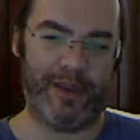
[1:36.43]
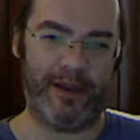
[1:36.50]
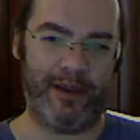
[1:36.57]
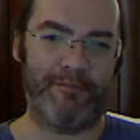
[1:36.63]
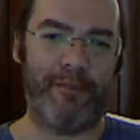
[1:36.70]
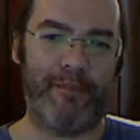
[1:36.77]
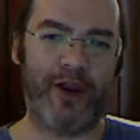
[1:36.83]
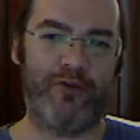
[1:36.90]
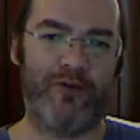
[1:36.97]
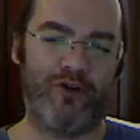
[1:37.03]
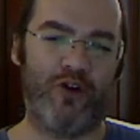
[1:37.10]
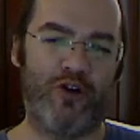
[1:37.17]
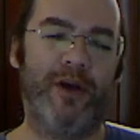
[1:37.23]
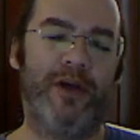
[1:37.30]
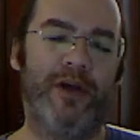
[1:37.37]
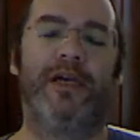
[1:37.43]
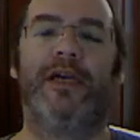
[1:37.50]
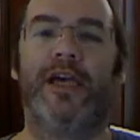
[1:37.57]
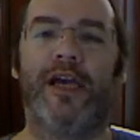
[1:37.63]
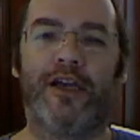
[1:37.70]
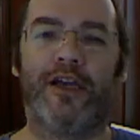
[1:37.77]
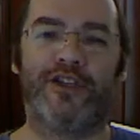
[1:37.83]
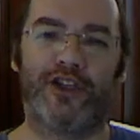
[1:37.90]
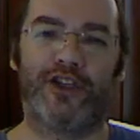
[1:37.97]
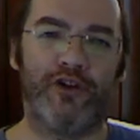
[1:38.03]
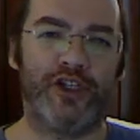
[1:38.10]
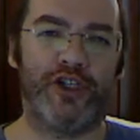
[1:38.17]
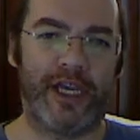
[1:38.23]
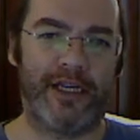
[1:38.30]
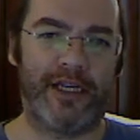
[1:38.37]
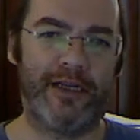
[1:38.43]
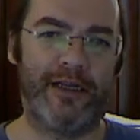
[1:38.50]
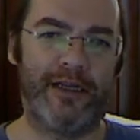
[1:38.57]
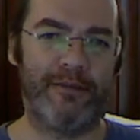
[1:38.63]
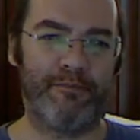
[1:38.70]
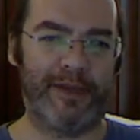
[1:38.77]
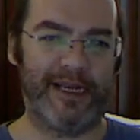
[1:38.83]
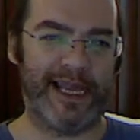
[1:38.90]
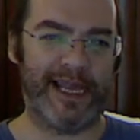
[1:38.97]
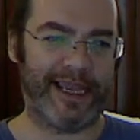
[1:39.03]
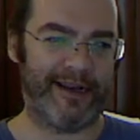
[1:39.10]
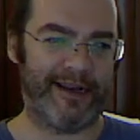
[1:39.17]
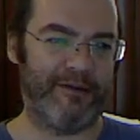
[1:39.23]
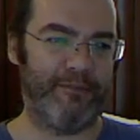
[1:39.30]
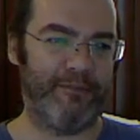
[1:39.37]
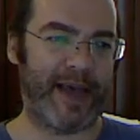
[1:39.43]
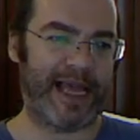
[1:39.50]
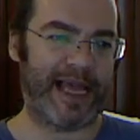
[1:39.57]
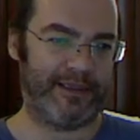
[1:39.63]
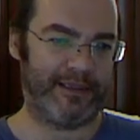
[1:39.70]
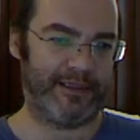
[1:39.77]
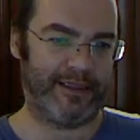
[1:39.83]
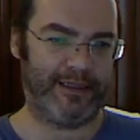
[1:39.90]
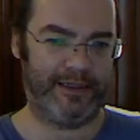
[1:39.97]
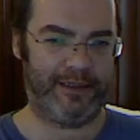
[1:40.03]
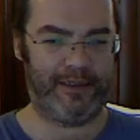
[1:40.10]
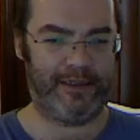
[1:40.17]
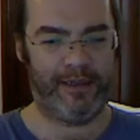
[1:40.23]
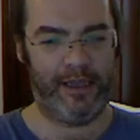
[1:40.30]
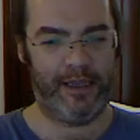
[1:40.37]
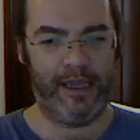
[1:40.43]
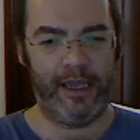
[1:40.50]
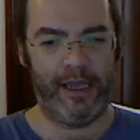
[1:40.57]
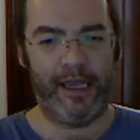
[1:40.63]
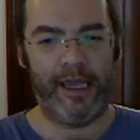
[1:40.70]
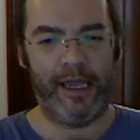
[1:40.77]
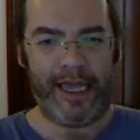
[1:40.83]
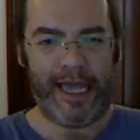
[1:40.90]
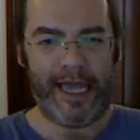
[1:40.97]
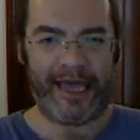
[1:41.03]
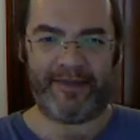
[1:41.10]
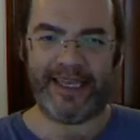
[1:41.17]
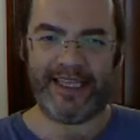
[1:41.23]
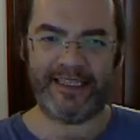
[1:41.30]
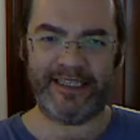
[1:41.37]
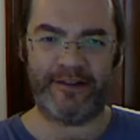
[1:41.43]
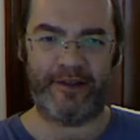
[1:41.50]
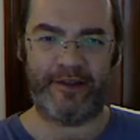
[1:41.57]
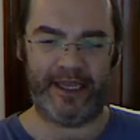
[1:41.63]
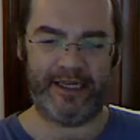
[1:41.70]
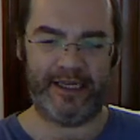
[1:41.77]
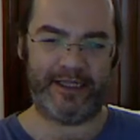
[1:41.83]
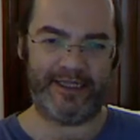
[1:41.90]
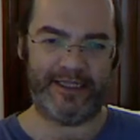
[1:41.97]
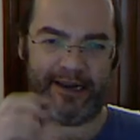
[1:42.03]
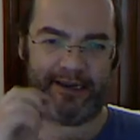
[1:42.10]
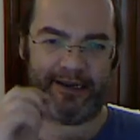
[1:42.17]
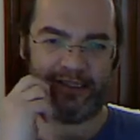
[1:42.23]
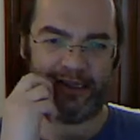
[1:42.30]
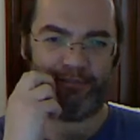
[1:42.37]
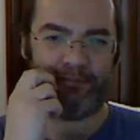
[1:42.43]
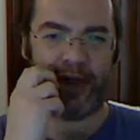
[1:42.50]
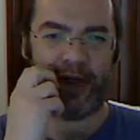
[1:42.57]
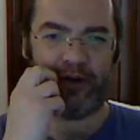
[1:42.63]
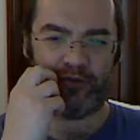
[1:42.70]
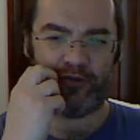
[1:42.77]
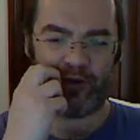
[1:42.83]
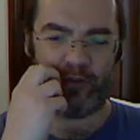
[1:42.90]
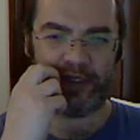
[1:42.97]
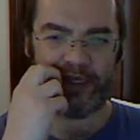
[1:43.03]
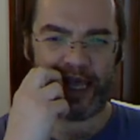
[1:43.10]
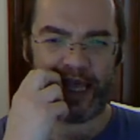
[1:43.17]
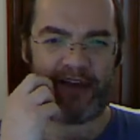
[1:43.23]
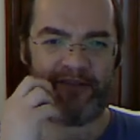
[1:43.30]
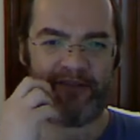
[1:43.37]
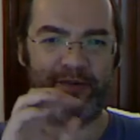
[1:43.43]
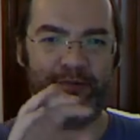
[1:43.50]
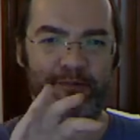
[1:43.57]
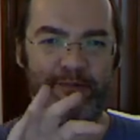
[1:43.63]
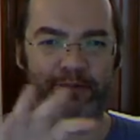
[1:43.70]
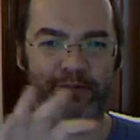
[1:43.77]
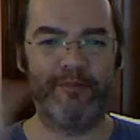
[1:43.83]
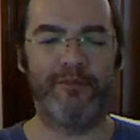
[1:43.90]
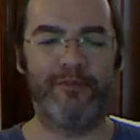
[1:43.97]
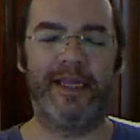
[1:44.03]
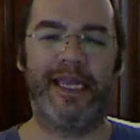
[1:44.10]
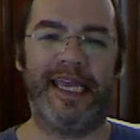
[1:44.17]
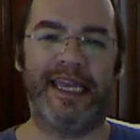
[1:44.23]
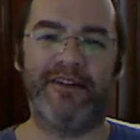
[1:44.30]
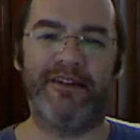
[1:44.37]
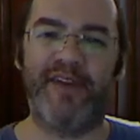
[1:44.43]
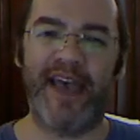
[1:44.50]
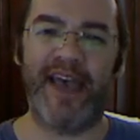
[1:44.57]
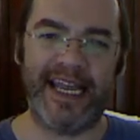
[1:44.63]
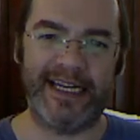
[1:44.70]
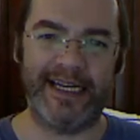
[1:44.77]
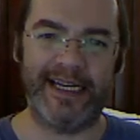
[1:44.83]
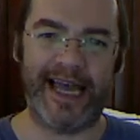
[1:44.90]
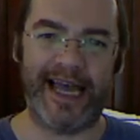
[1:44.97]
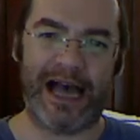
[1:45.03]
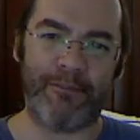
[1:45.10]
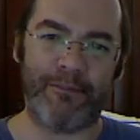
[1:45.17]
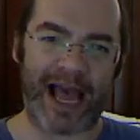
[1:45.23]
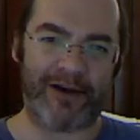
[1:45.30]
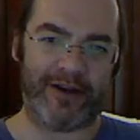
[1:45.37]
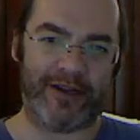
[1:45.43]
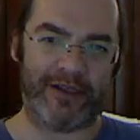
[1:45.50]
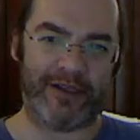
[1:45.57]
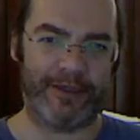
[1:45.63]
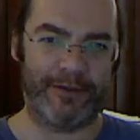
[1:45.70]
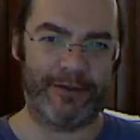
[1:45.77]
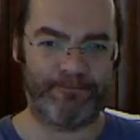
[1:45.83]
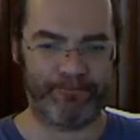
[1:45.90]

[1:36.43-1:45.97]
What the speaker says: microbe-associated molecular patterns. And these are the things that tell us that microbes have invaded our barriers.